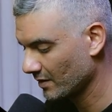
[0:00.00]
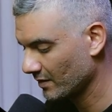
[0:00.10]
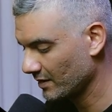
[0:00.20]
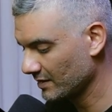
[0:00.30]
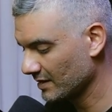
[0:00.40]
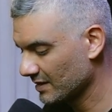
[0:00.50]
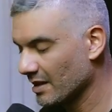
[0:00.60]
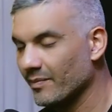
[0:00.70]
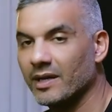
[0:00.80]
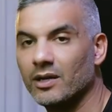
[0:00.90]
this is
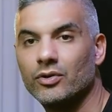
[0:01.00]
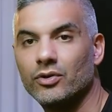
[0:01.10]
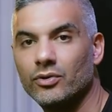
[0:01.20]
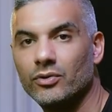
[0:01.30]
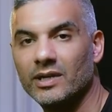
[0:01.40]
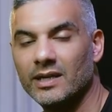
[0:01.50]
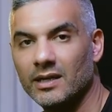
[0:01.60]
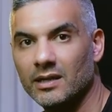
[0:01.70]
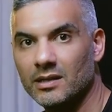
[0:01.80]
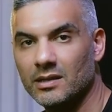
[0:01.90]
somebody who
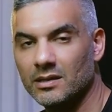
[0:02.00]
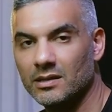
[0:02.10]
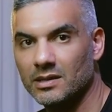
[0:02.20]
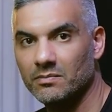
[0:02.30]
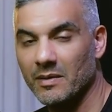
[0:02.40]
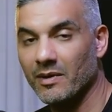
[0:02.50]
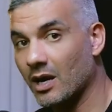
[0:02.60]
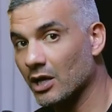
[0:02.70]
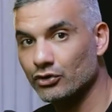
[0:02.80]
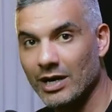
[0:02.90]
is maybe a
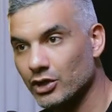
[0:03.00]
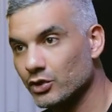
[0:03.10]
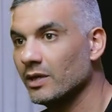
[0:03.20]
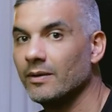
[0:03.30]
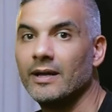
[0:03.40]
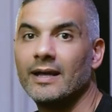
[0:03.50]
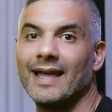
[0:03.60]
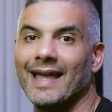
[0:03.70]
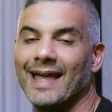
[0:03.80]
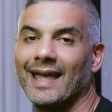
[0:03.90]
college graduate
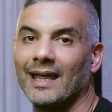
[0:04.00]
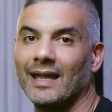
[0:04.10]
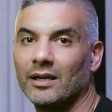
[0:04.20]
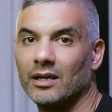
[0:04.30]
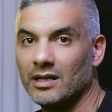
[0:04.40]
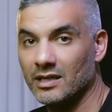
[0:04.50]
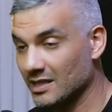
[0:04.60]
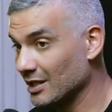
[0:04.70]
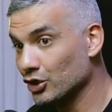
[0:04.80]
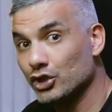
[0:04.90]
and is
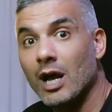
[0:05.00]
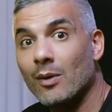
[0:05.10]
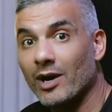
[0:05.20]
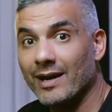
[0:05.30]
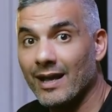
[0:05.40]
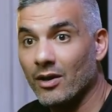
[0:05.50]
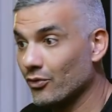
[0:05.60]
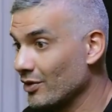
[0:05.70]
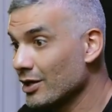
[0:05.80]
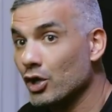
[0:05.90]
in a job right now.
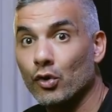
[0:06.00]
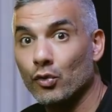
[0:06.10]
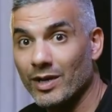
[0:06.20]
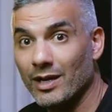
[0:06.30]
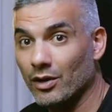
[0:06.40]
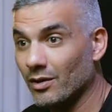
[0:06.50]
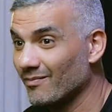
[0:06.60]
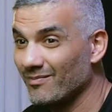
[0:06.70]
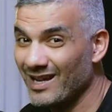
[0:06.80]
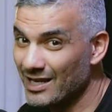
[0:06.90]
They're in a career,
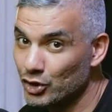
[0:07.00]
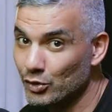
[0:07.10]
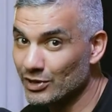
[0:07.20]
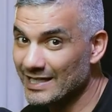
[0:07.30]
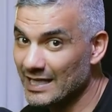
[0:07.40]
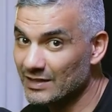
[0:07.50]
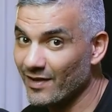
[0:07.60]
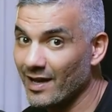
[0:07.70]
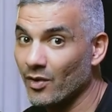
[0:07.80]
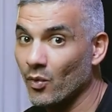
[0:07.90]
not super
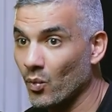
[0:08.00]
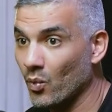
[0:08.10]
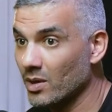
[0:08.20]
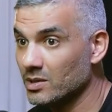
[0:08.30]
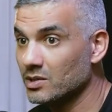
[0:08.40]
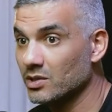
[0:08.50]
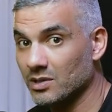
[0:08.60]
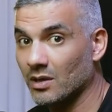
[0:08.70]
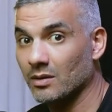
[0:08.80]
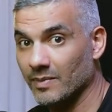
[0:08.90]
satisfied, wants to
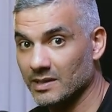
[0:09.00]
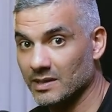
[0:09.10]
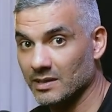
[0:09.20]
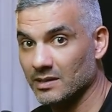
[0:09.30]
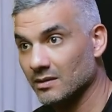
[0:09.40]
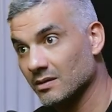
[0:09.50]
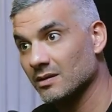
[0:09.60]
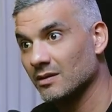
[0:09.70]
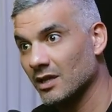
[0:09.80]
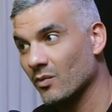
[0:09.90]
start a business.
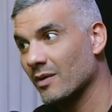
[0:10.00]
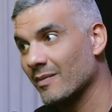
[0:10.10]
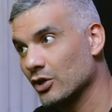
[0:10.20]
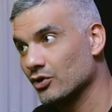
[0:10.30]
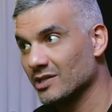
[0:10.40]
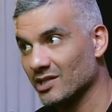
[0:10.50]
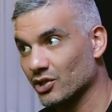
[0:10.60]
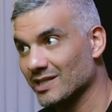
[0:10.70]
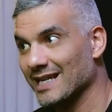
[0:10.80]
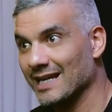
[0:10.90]
They want to make a transition,
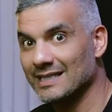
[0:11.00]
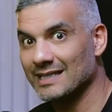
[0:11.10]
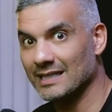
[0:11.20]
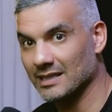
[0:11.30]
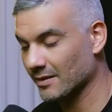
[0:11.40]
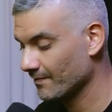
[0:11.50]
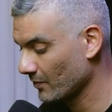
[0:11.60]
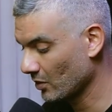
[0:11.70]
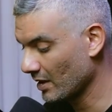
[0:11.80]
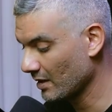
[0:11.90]
second season,
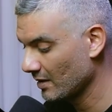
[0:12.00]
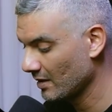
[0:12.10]
okay?